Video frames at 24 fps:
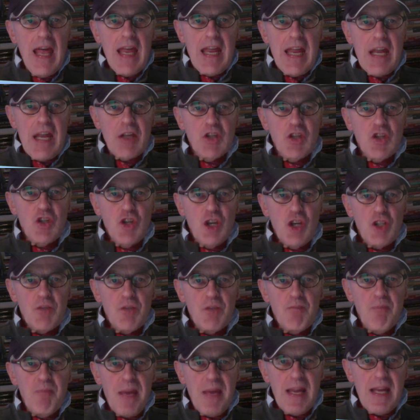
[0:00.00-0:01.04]
it just
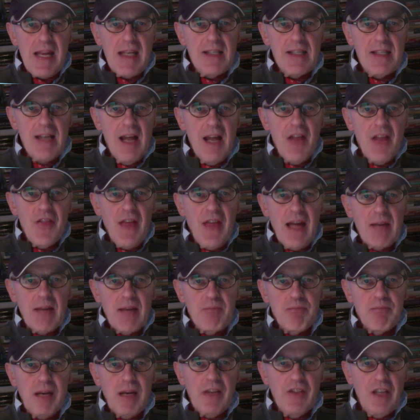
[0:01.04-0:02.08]
means that
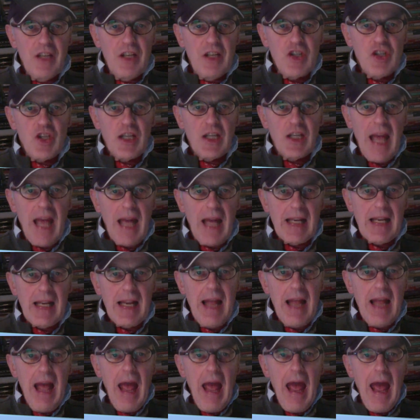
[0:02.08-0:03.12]
President
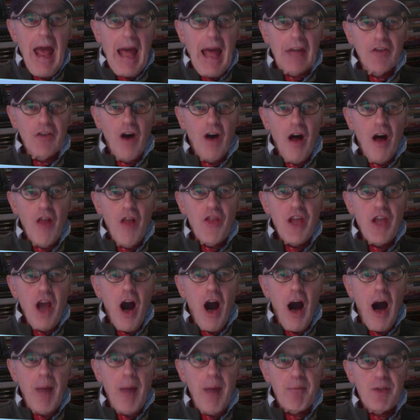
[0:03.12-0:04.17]
Tshisekedi has the
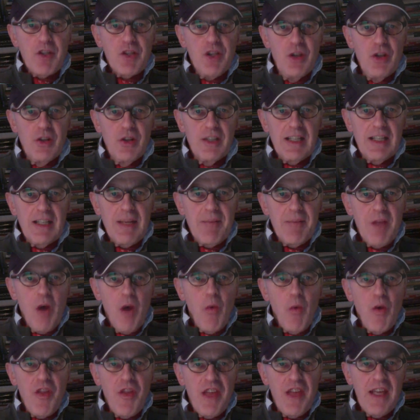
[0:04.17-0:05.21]
opportunity
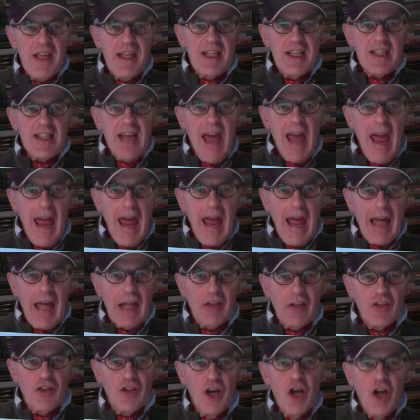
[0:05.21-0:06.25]
within his
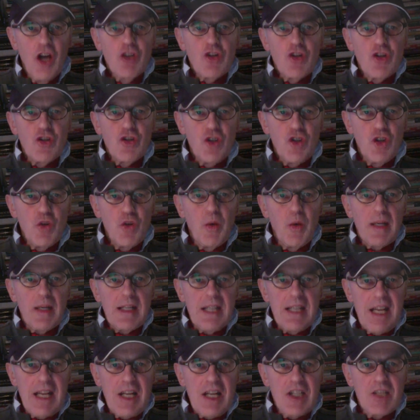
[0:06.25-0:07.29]
hands to do what
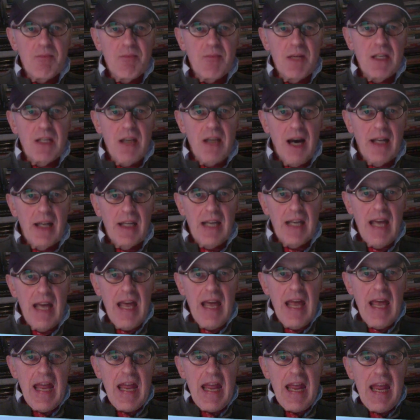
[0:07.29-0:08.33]
needs to be done.
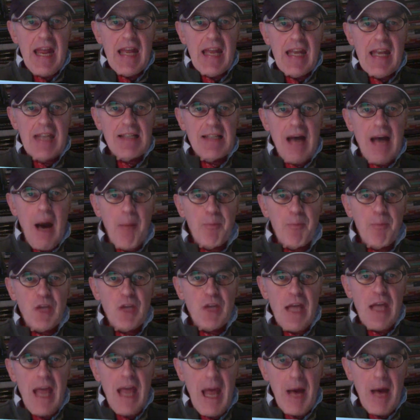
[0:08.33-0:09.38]
It is up to
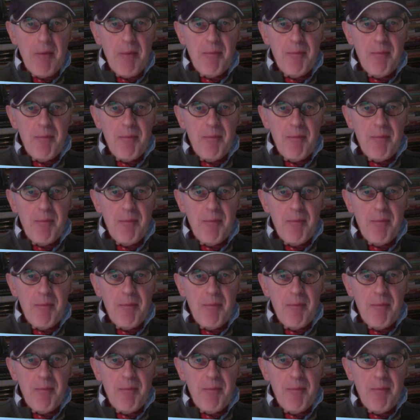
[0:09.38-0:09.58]
him.